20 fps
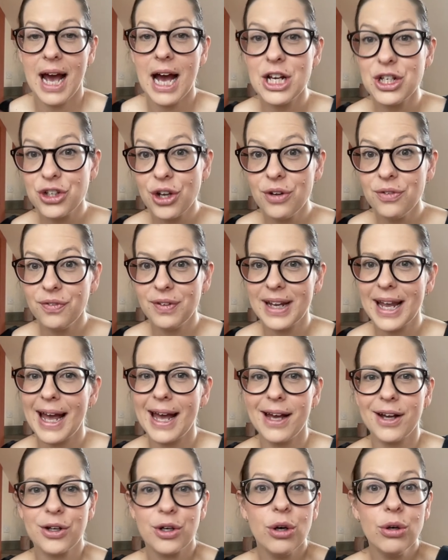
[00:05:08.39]
And don't
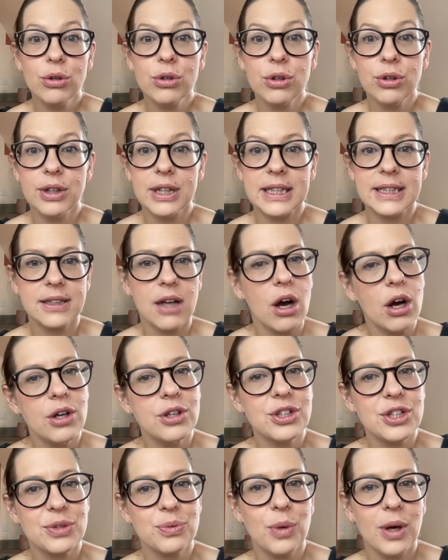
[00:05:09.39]
forget, gold coins
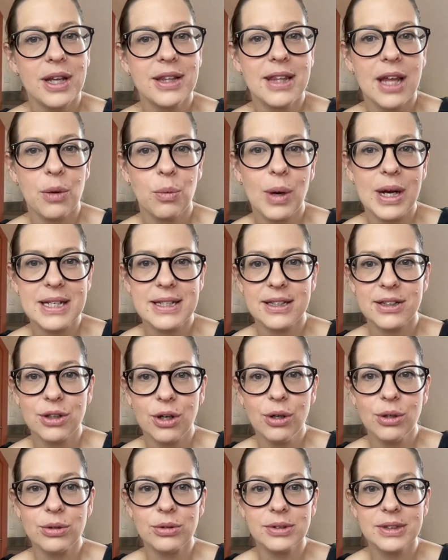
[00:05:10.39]
aren't just worth their weight in
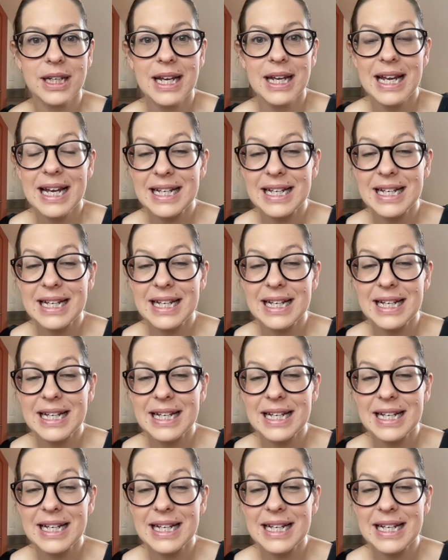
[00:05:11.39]
gold.